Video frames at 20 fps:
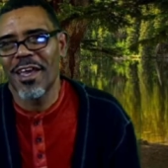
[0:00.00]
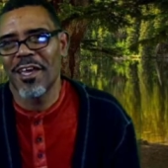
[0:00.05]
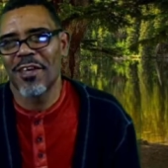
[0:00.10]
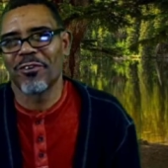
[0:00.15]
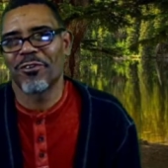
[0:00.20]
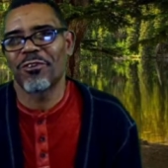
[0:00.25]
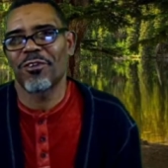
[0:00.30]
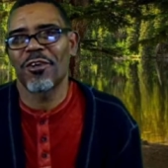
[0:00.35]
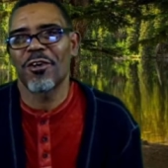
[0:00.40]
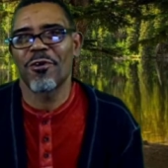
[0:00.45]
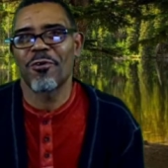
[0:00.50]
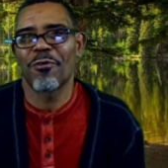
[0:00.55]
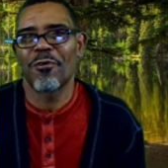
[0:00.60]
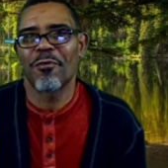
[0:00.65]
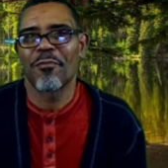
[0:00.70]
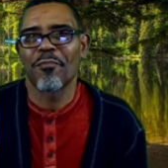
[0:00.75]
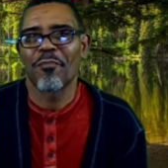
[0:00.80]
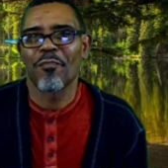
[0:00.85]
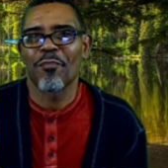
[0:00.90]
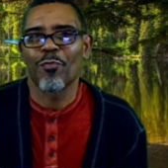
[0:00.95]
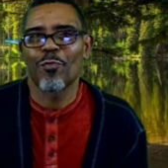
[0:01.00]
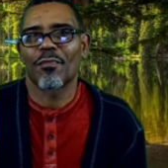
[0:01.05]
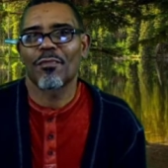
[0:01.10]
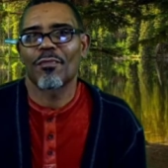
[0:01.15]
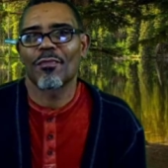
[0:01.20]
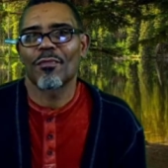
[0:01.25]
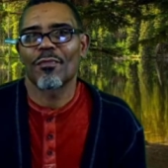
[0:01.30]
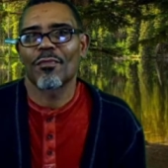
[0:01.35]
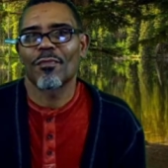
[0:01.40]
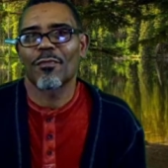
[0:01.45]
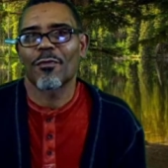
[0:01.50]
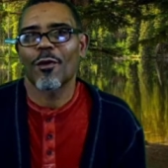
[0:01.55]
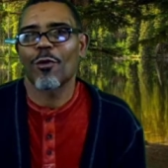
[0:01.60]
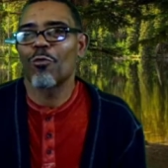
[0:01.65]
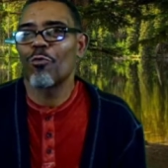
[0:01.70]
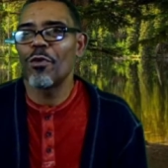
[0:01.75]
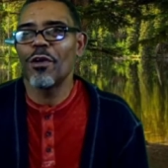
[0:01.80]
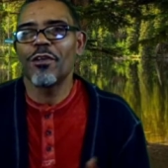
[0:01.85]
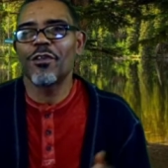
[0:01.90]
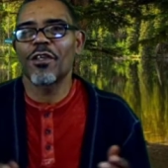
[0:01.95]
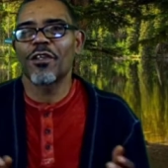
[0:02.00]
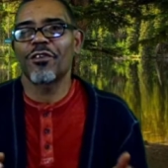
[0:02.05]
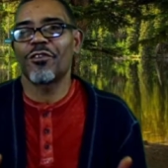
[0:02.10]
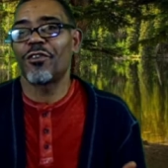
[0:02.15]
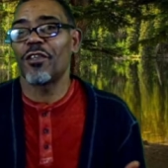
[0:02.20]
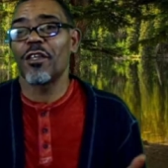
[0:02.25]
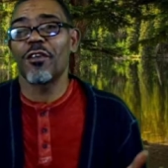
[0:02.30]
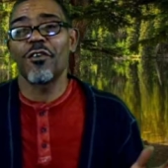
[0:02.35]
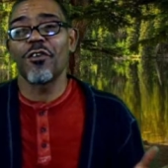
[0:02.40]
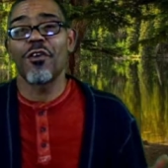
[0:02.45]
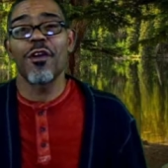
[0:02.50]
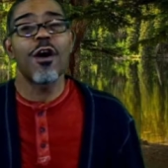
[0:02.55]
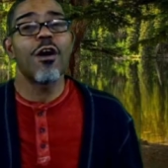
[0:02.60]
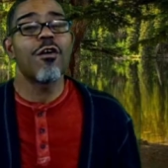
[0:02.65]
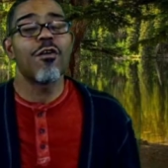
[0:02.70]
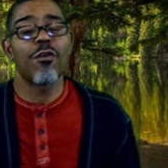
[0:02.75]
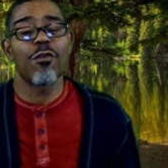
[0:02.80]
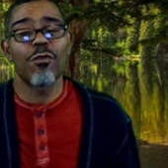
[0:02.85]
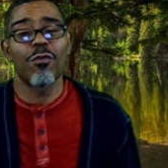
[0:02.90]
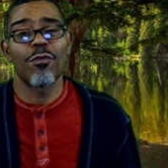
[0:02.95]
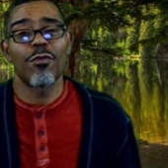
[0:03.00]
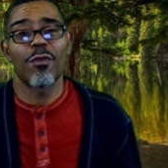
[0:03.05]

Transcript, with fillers: And so we just didn't know,